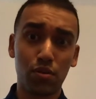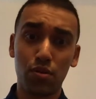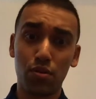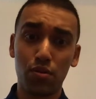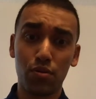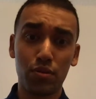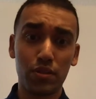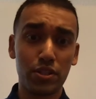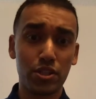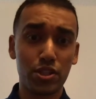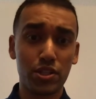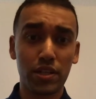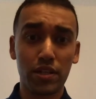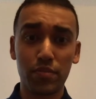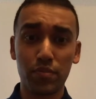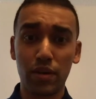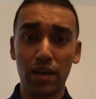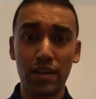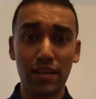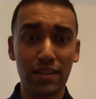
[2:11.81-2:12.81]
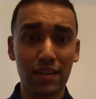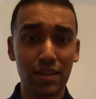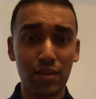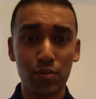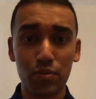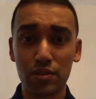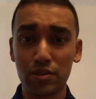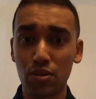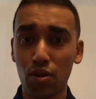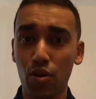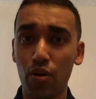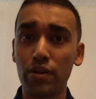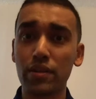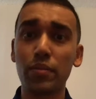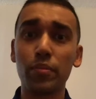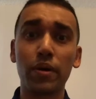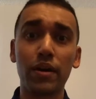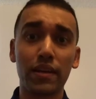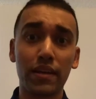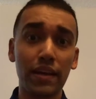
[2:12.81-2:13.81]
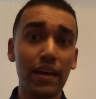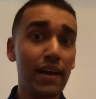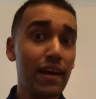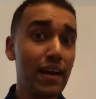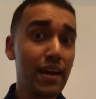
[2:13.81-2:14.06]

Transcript: Holy shit, man, he was on the money.